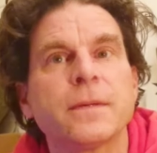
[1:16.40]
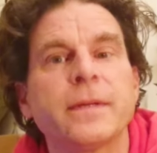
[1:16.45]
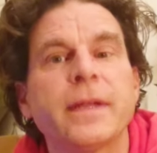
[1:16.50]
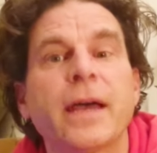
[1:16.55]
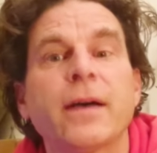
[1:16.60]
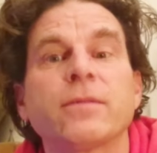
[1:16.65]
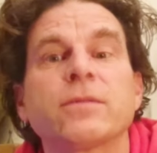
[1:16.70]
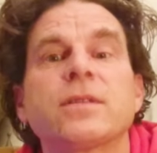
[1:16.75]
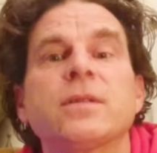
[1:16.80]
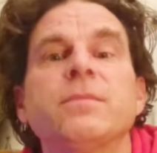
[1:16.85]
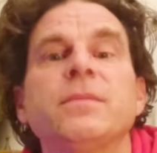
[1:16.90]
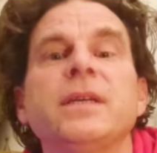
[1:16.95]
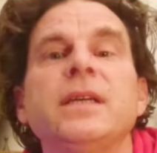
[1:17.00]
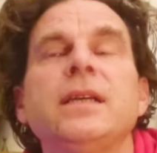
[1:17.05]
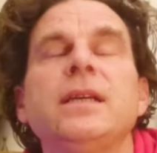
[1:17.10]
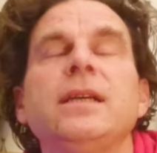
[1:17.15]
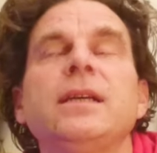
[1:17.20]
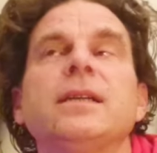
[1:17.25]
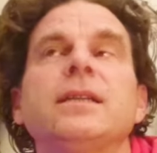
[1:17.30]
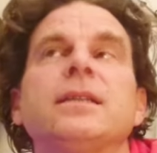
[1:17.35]
Now, to
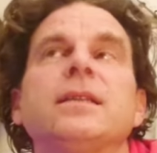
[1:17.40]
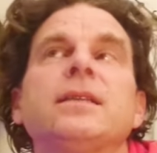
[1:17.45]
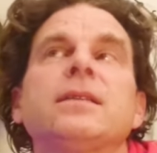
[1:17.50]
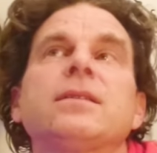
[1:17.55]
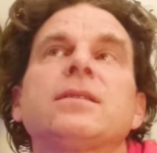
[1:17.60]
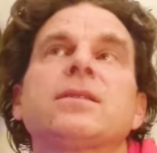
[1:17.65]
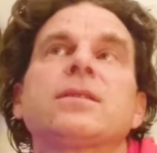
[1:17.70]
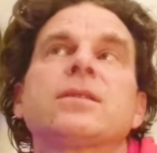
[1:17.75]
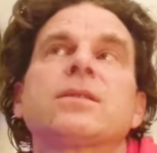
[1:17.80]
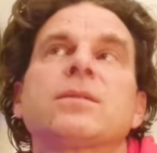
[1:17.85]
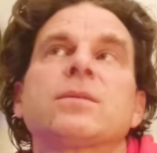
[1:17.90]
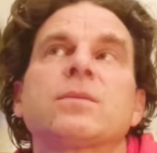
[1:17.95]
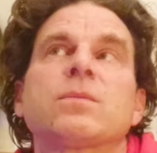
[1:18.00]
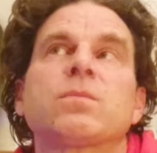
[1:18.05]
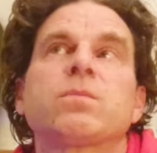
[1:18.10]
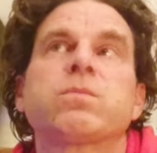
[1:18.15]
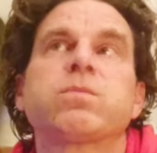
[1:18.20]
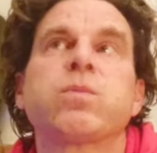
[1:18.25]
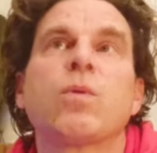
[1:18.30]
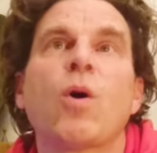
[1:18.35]
me,
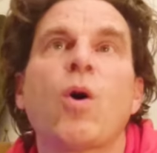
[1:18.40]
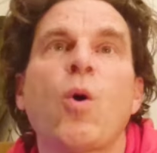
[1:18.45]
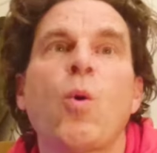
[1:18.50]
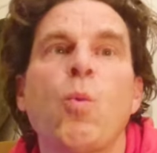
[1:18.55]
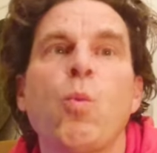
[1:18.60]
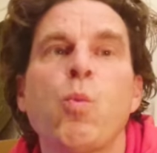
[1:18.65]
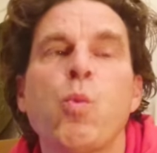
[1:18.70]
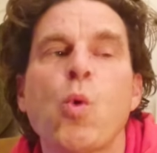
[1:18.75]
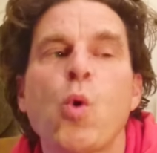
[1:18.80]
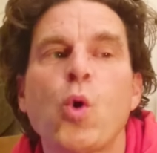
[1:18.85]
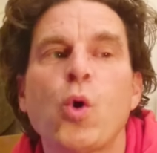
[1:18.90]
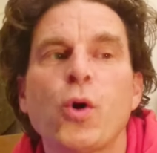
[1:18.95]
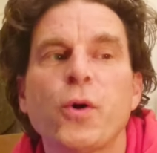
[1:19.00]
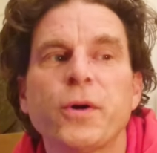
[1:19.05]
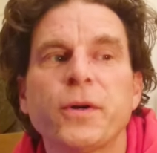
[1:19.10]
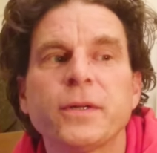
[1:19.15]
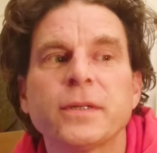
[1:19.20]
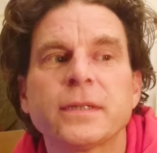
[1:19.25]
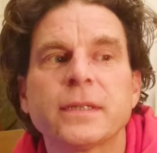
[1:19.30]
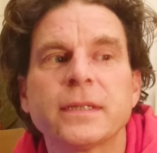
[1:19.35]
this
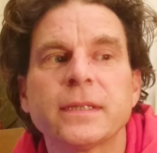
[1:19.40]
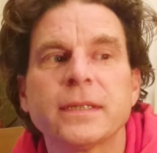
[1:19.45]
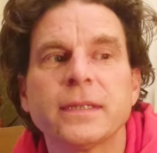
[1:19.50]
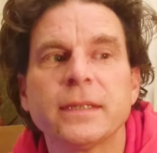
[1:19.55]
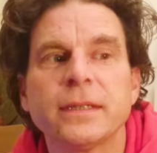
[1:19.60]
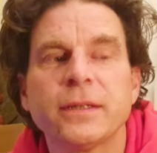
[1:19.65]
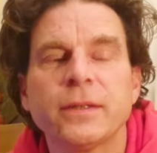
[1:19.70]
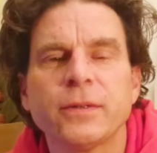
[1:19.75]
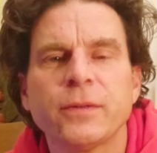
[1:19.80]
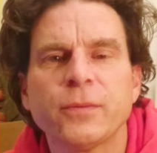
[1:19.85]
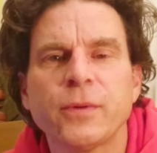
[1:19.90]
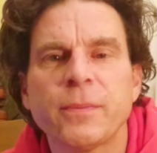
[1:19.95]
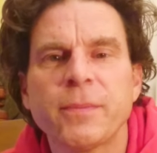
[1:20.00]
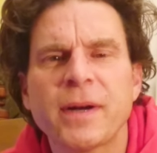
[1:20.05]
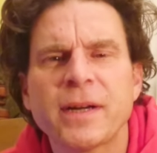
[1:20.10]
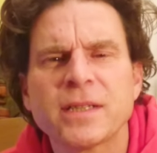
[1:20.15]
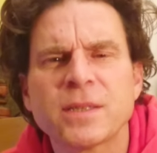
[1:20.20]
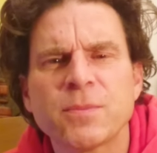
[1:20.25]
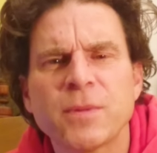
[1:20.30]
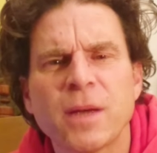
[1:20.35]
award
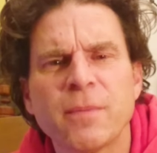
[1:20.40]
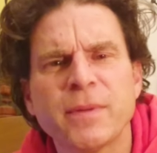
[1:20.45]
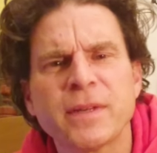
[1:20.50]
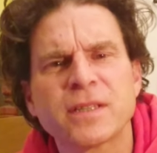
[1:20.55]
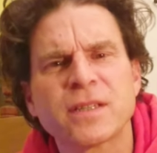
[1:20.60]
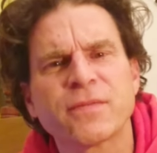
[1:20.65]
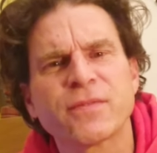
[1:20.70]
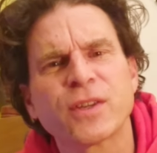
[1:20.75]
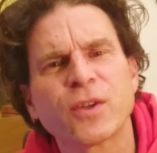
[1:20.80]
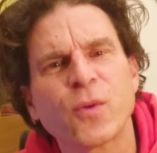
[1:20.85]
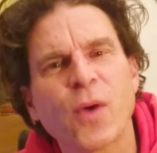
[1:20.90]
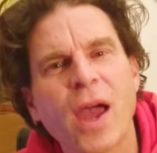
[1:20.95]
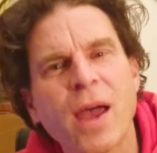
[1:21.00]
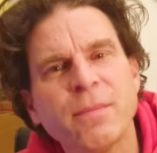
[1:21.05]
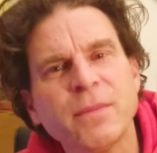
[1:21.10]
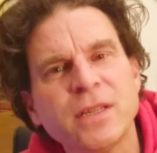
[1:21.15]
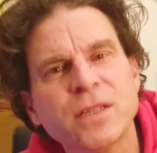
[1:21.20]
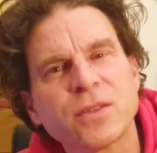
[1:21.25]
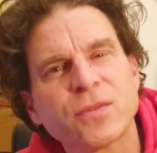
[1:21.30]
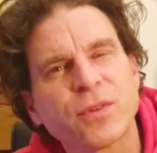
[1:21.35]
reminds me a bit of the
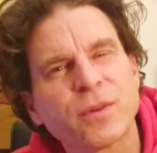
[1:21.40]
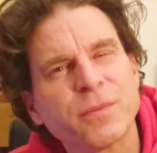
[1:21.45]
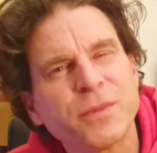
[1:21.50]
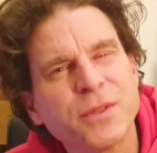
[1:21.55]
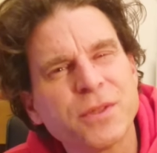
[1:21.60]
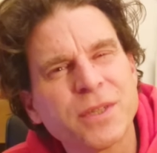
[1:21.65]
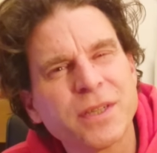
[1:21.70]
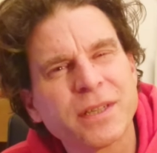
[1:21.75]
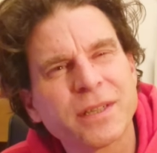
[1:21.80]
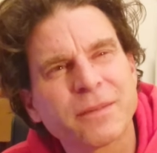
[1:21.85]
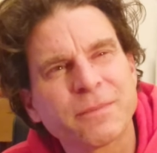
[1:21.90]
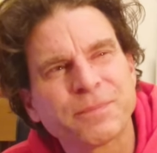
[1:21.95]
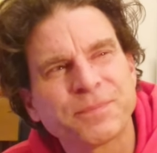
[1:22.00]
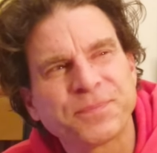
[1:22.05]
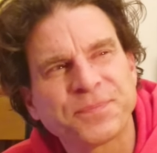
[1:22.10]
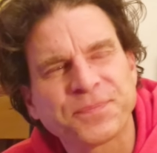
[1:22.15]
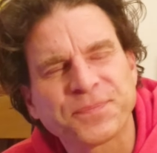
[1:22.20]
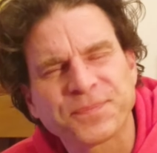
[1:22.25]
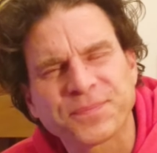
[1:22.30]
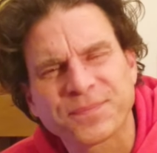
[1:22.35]
Grammys for music,
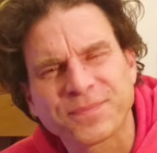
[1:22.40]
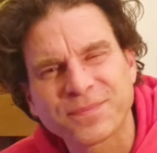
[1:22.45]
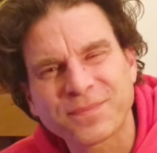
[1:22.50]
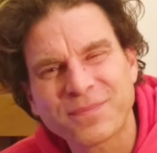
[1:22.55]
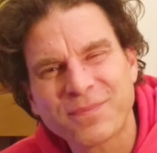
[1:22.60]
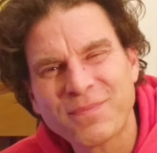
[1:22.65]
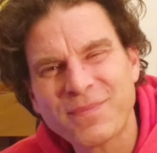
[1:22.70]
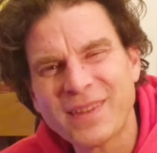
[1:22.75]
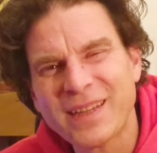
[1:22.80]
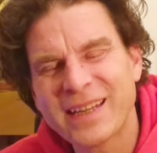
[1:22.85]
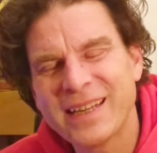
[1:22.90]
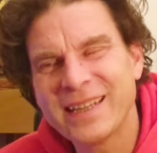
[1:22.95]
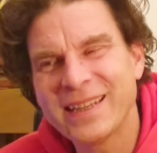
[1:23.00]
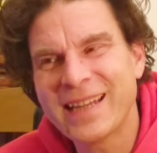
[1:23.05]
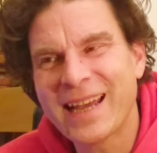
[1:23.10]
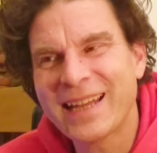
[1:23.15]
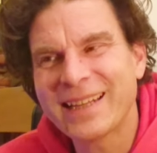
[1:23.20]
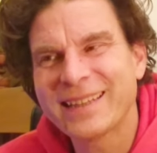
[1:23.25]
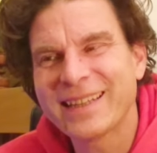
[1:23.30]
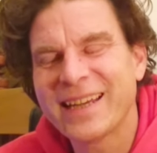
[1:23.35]
in
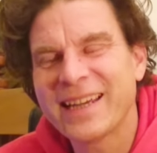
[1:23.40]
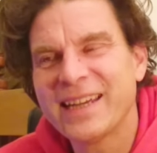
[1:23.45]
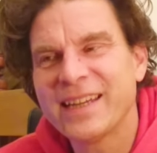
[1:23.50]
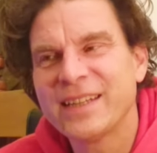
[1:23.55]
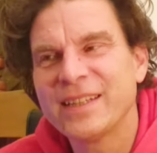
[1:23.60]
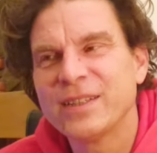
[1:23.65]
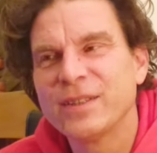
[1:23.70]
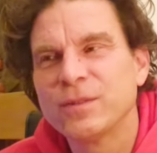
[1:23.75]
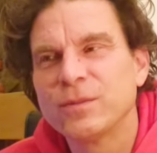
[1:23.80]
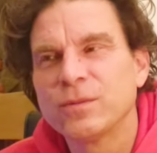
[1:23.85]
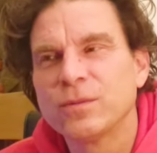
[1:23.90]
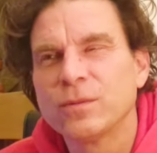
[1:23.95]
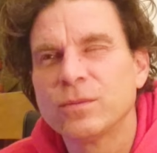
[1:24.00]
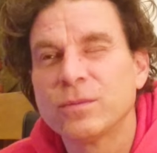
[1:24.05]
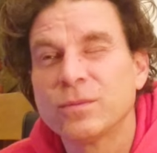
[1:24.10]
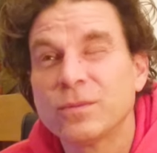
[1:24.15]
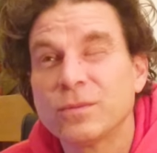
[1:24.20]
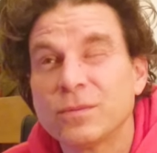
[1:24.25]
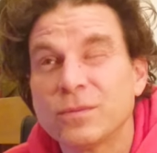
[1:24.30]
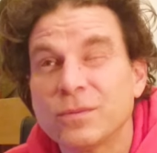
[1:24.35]
that they
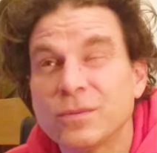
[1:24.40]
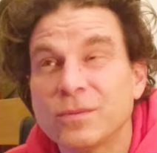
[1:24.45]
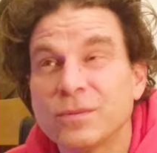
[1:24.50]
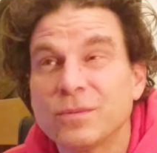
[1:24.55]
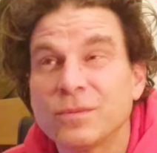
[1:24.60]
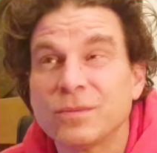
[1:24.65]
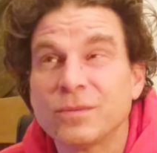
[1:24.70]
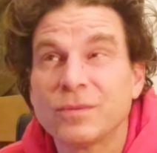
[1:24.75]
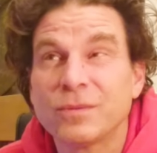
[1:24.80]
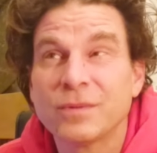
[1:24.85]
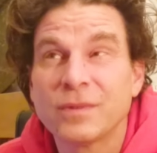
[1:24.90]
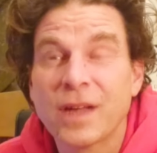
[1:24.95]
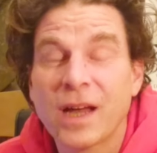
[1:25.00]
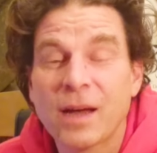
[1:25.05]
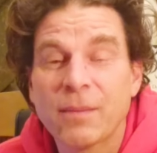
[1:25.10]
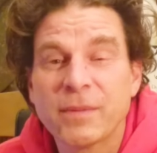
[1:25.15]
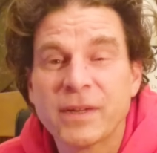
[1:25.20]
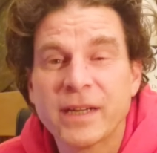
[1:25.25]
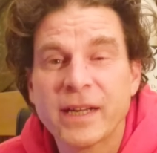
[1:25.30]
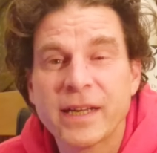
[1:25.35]

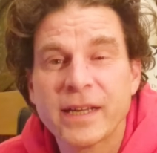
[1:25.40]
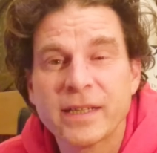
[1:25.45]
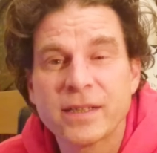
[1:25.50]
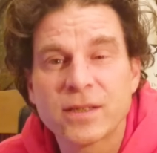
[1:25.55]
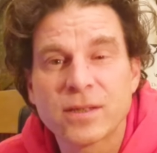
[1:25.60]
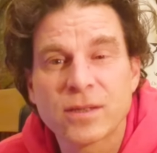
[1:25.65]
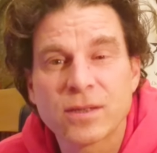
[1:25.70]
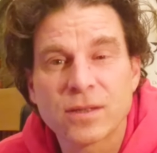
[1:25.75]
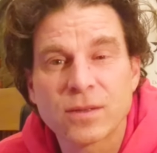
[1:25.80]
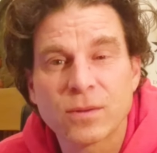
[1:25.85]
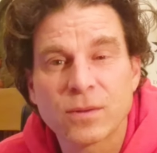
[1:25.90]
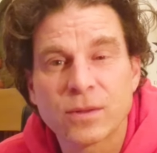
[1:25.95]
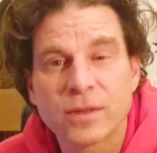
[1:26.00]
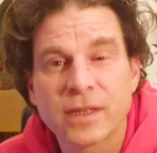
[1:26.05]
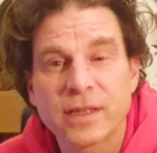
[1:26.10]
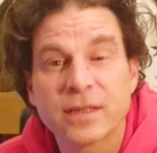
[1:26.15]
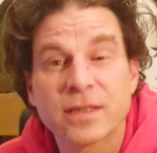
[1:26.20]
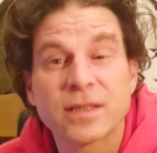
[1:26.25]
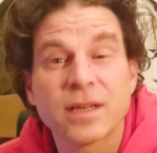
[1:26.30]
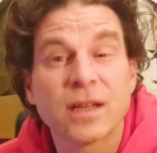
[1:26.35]
nominate or
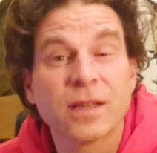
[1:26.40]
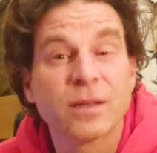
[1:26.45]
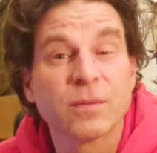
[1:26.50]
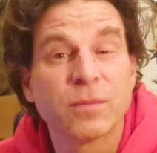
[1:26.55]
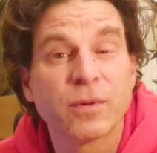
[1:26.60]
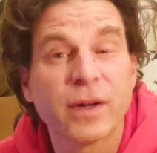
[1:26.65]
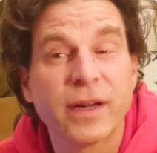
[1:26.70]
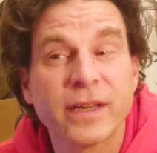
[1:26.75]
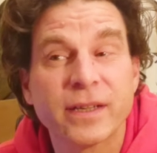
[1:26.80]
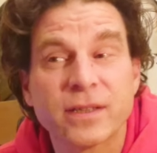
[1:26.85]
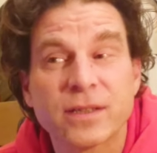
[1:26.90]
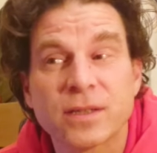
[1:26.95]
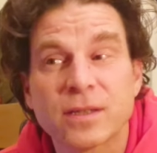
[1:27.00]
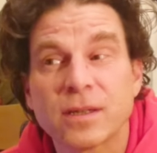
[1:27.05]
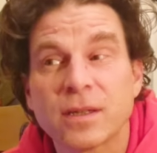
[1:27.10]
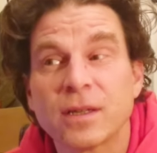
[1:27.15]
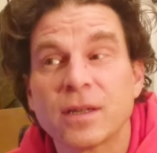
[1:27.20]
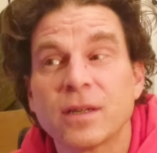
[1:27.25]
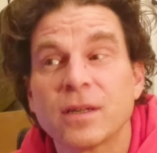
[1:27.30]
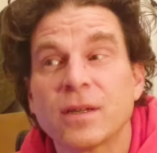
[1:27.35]
they
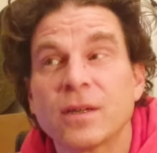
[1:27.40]
celebrate